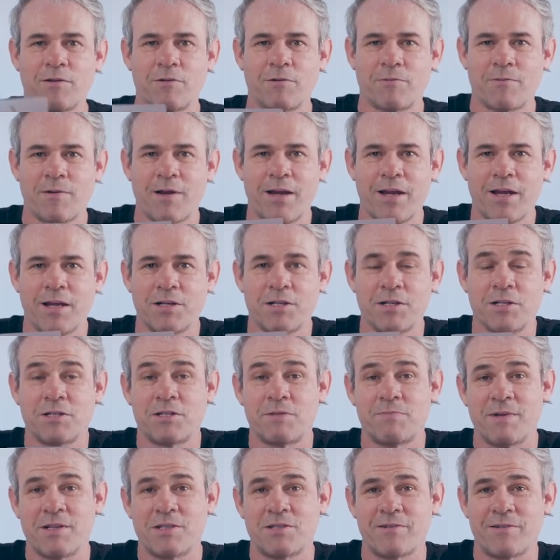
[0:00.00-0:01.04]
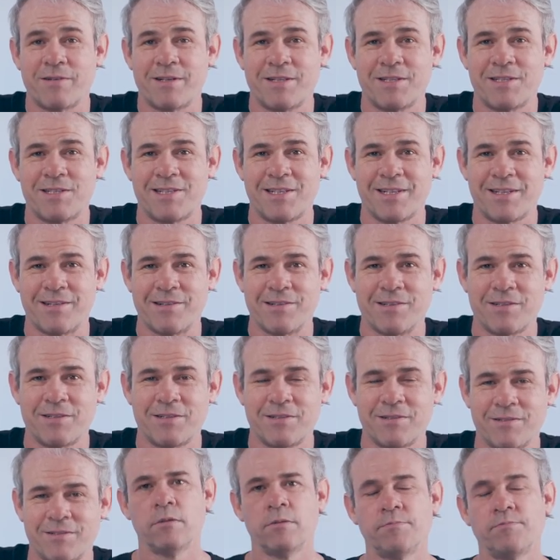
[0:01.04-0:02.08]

gray, space gray stickers.